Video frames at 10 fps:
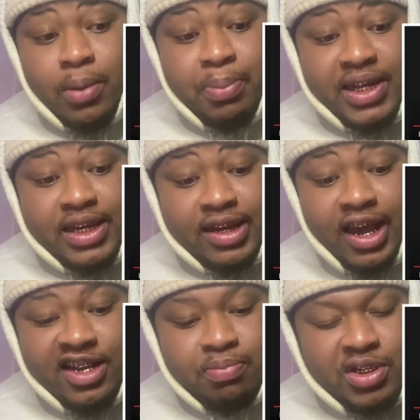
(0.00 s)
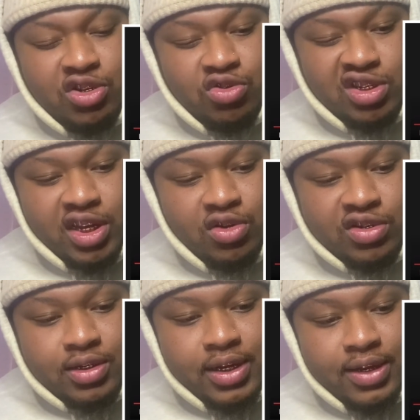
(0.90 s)
beat the case, but you still
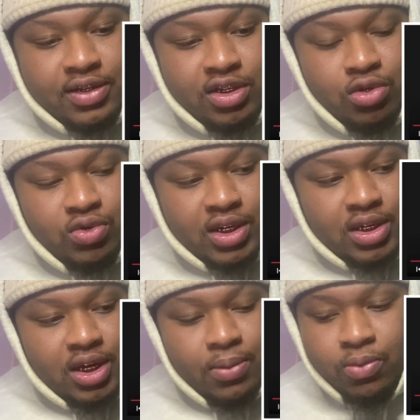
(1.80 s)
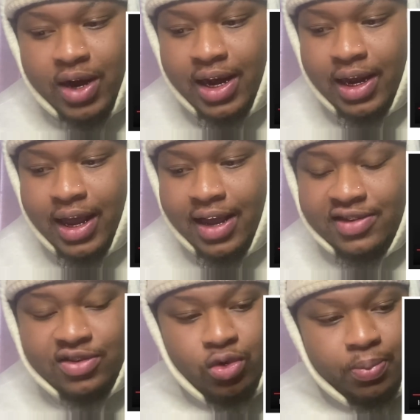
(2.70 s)
snitched. You was a dumb rat ass
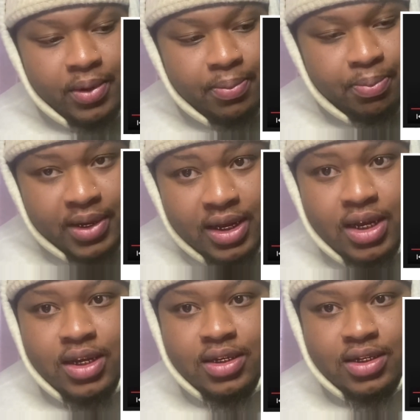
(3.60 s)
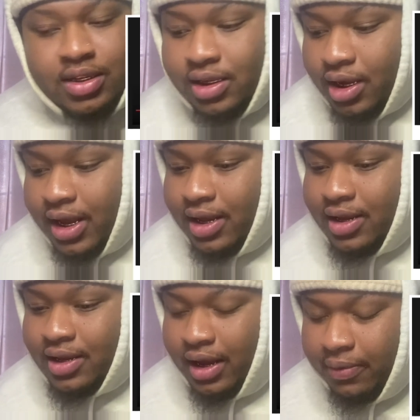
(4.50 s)
stupid bitch.
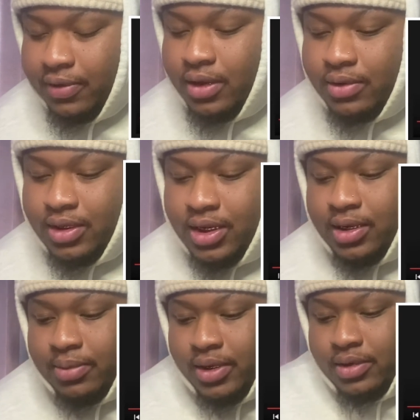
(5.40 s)
Hey, I fuck with that, bro.